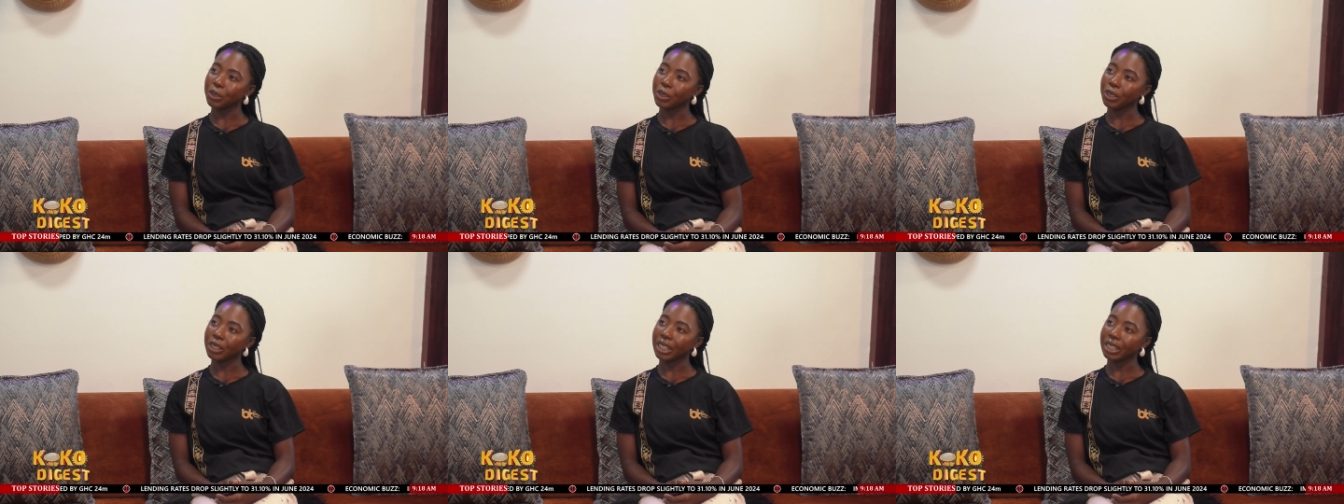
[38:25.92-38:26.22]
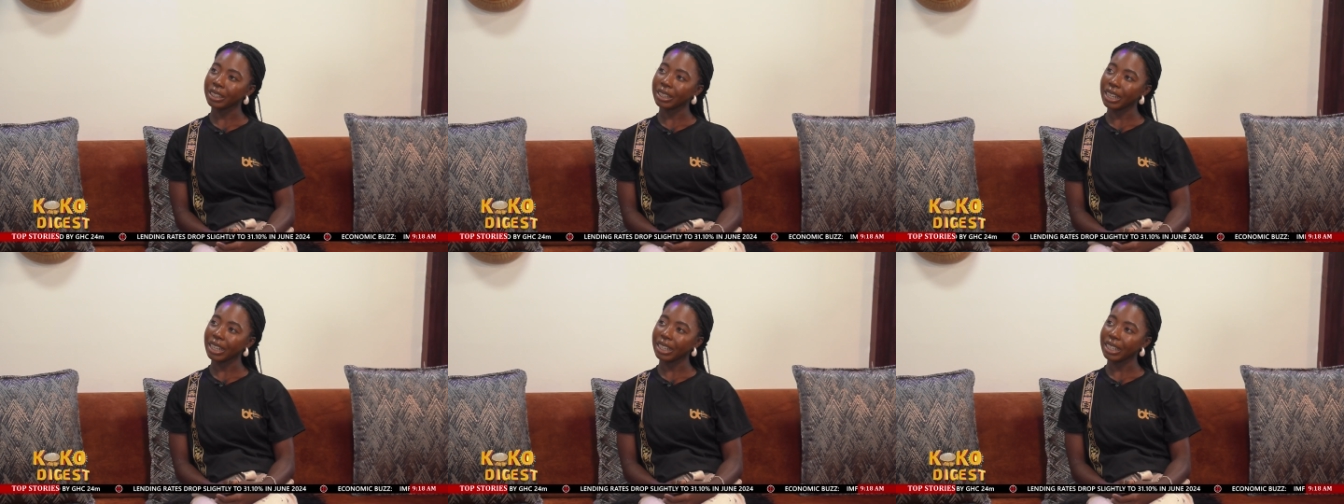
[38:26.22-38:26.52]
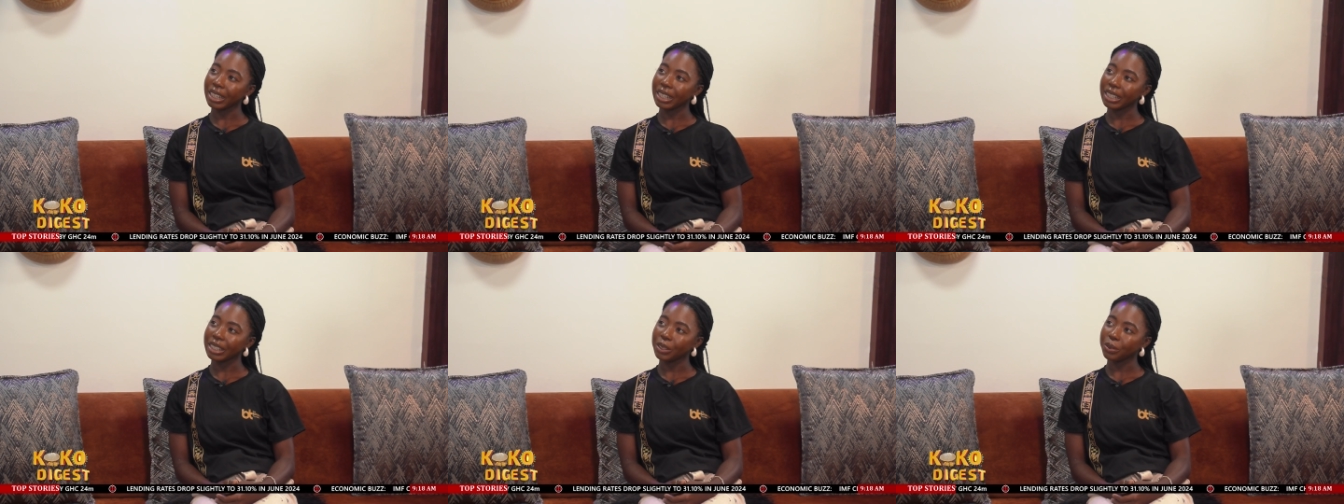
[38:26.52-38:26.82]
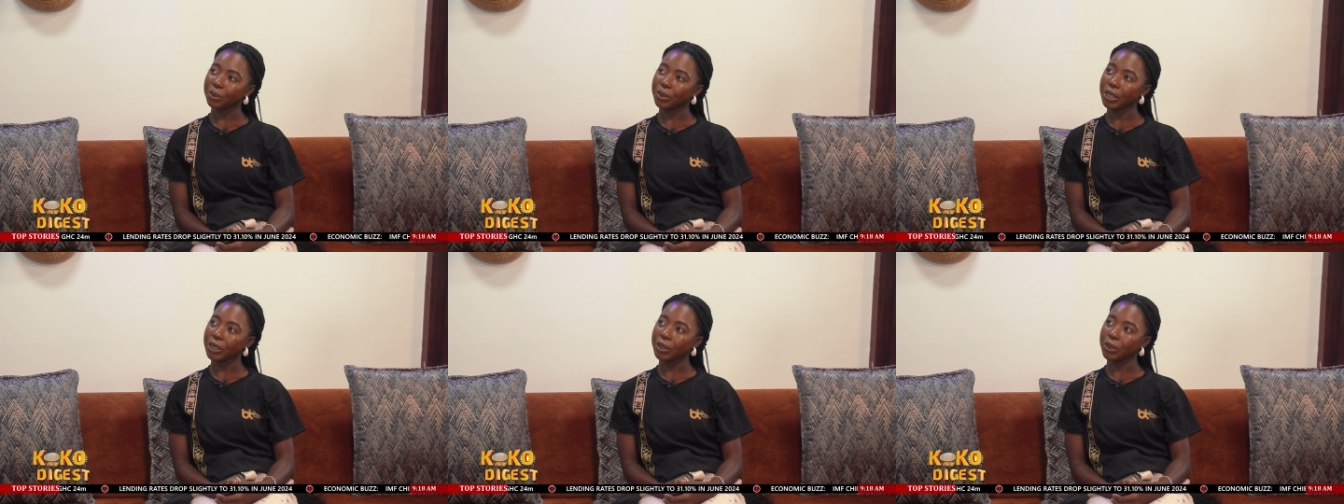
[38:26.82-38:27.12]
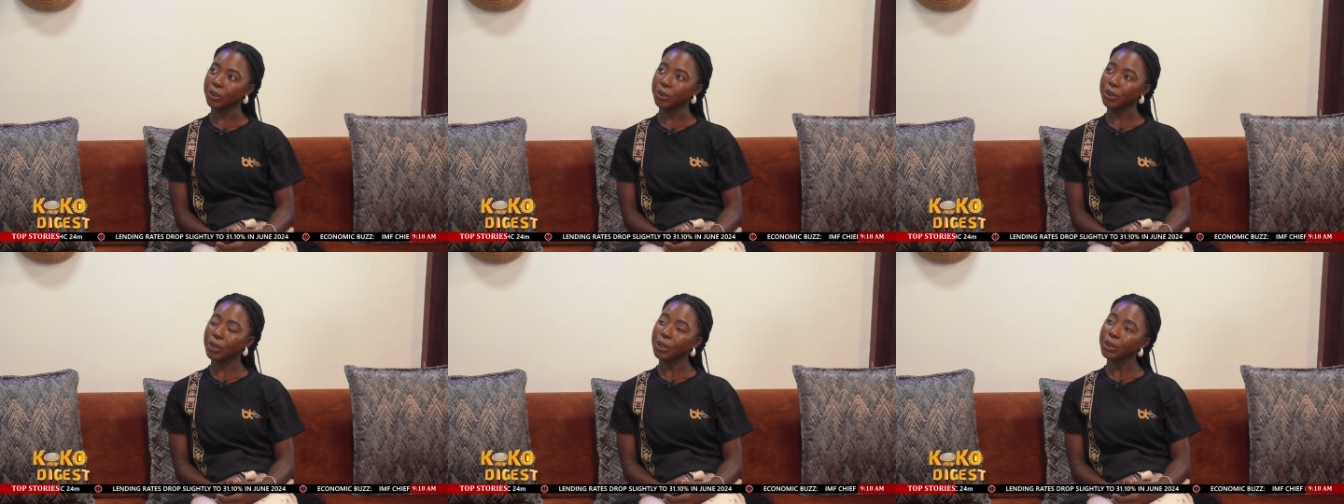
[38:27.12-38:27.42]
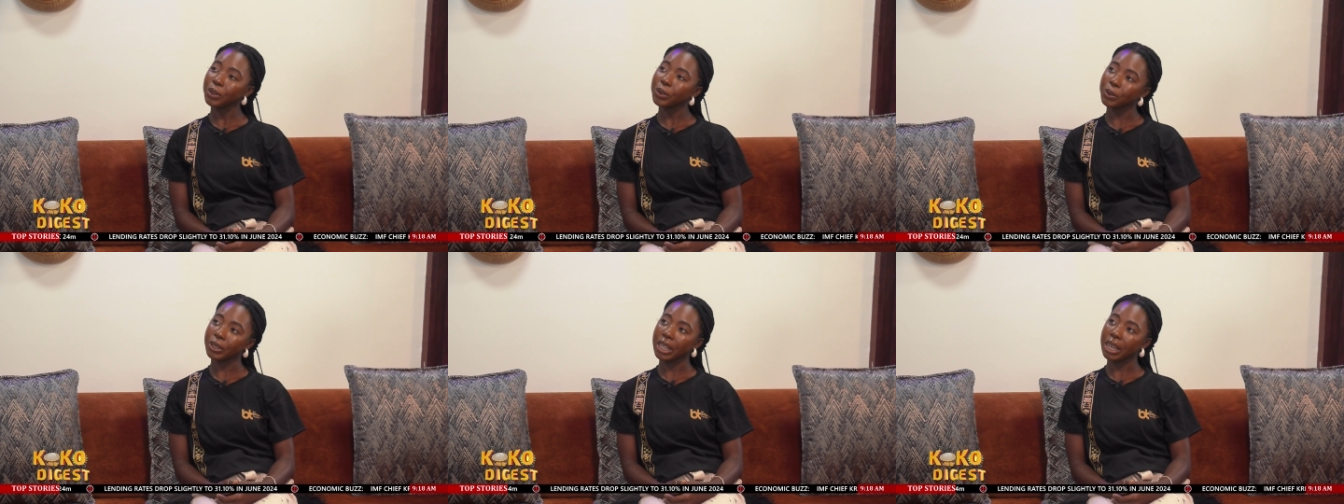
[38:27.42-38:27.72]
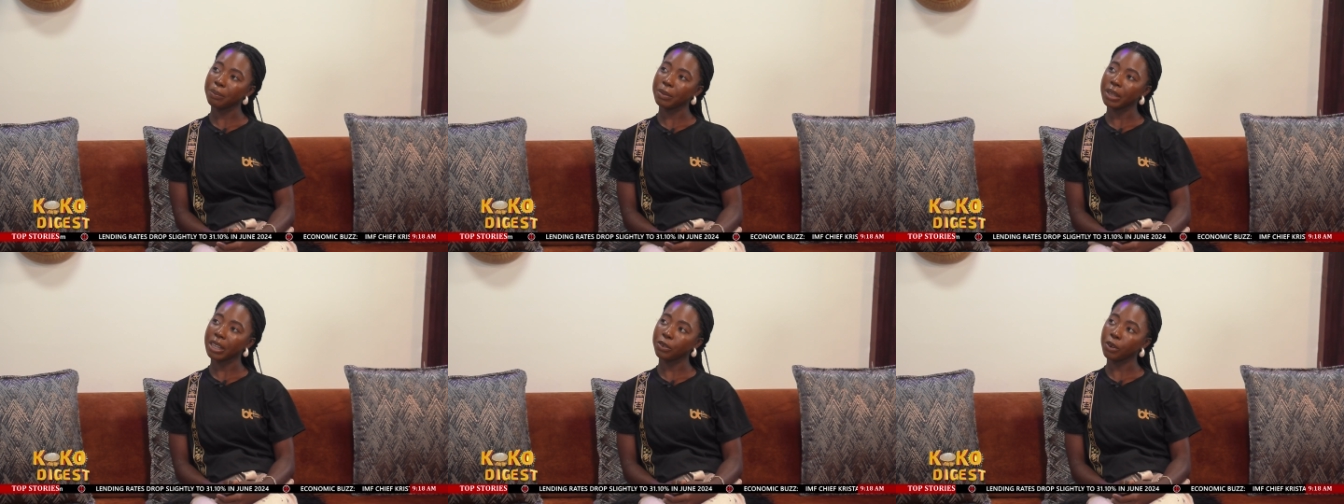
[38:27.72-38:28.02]
so the thing is when you go to
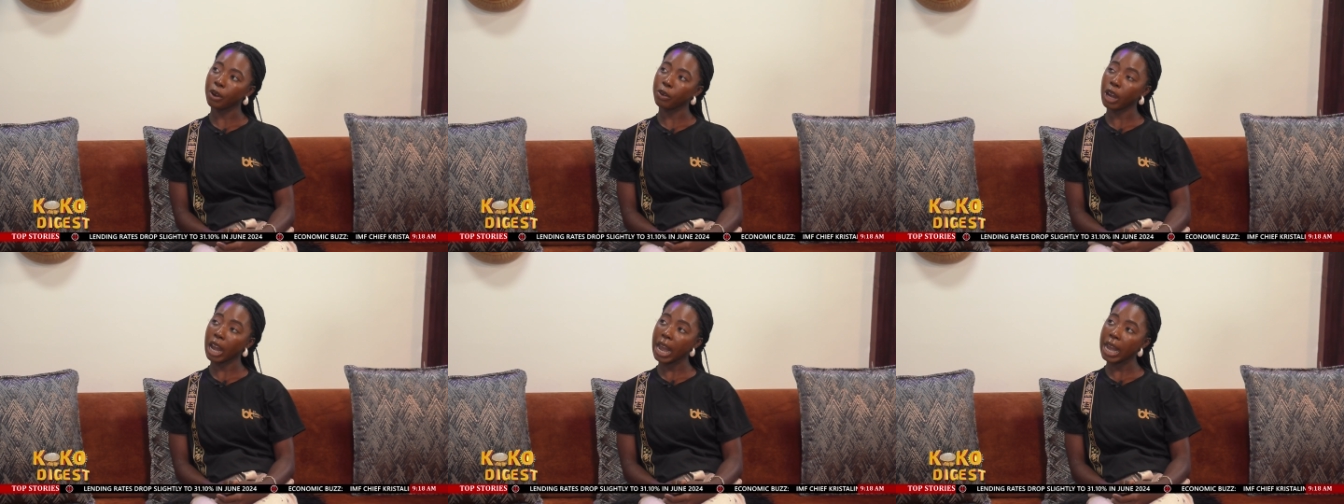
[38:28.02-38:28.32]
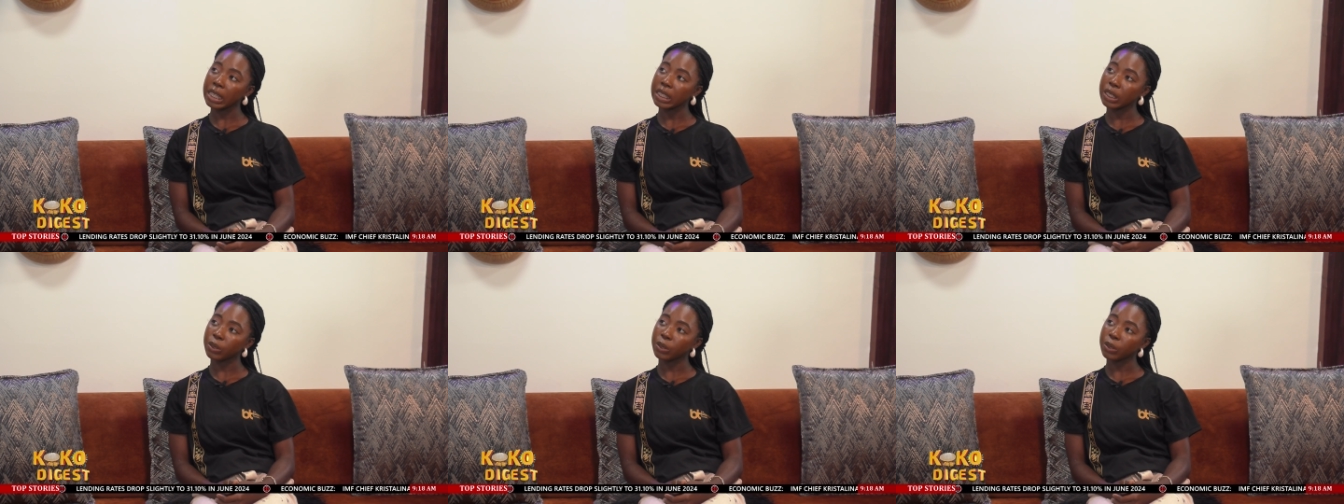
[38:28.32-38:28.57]
them for,